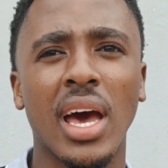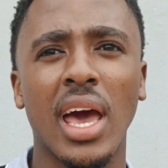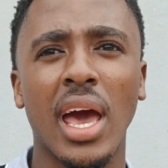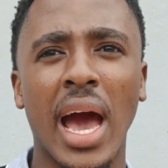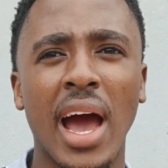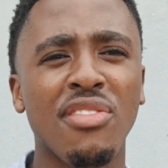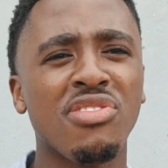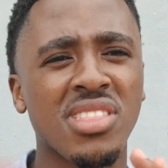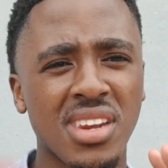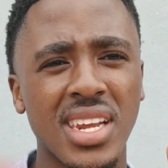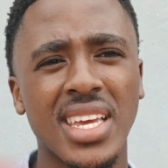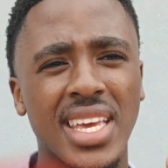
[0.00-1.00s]
have
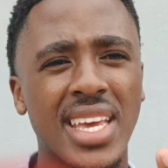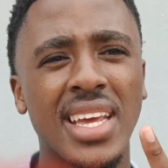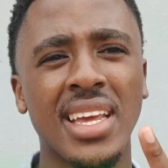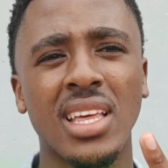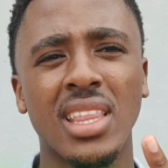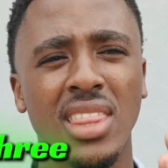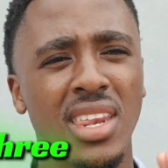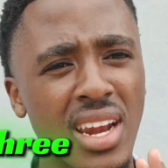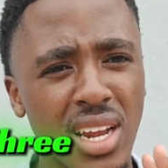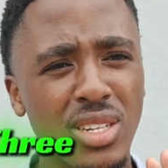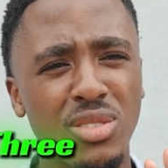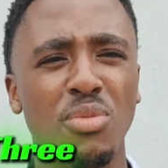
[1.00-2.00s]
three
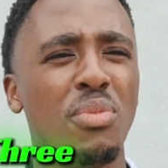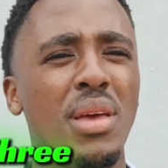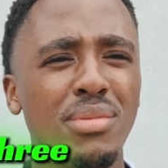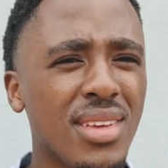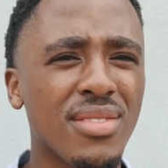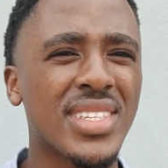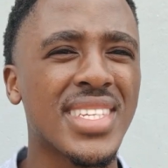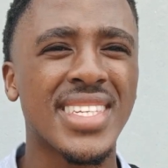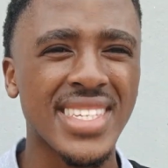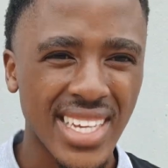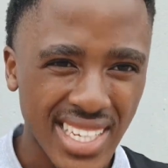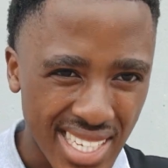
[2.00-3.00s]
to maybe even
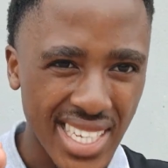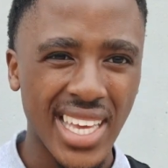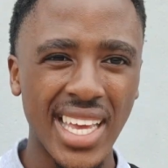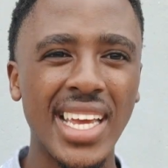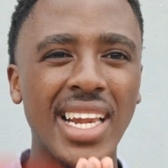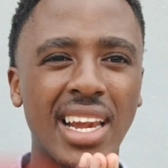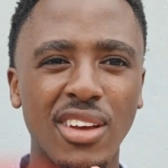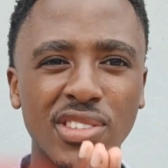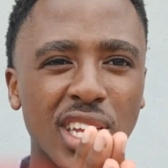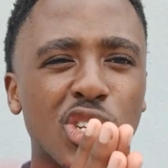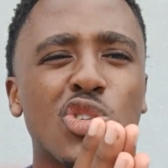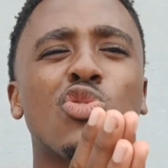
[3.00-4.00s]
6 key lifts
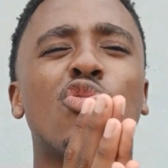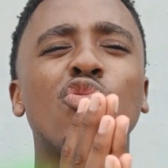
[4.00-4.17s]
that you